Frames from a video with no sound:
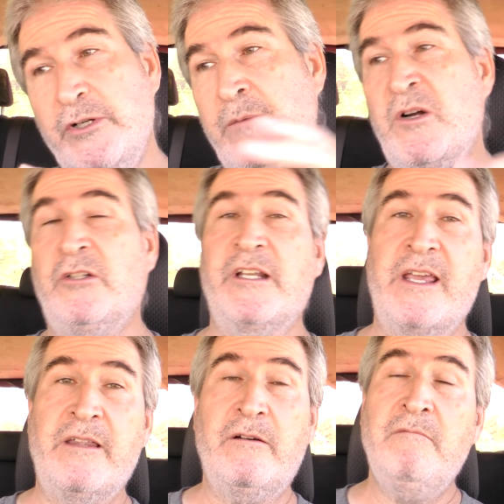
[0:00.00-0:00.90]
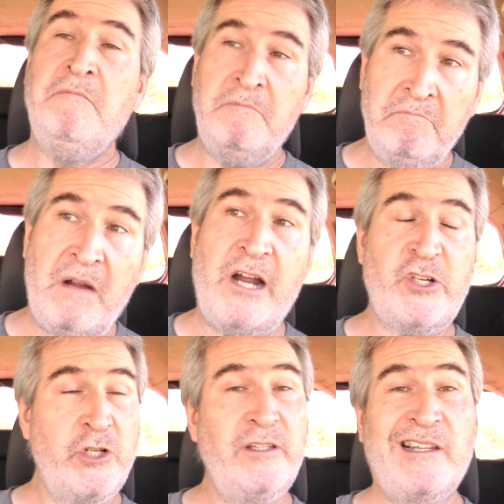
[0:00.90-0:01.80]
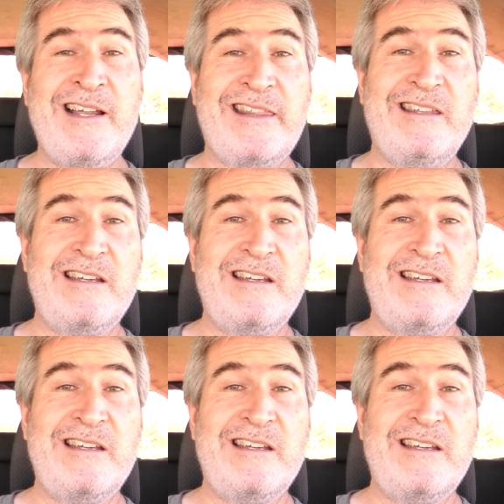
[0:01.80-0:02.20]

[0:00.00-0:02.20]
Put them all together. I should like